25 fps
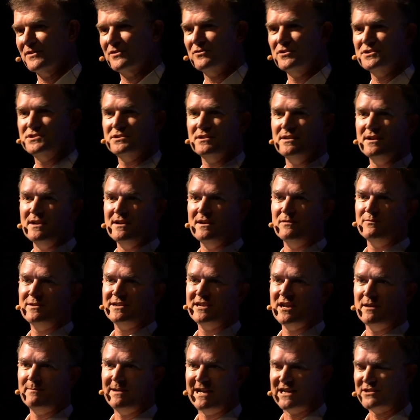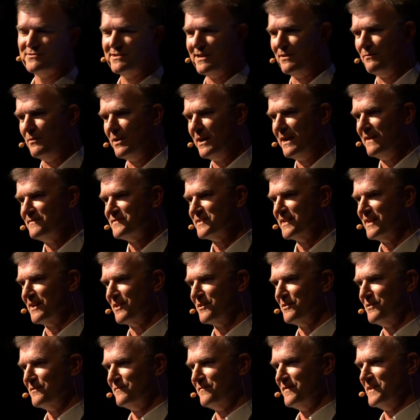And of course, we'd go back to our wives and
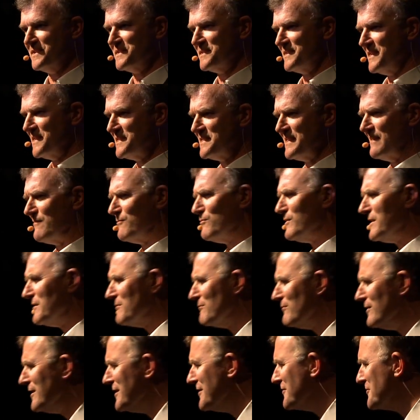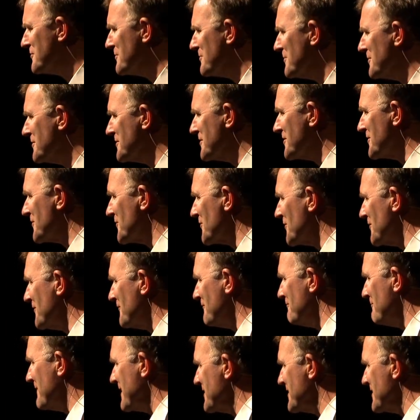our girlfriends, and they'd say, what do you do on these sort of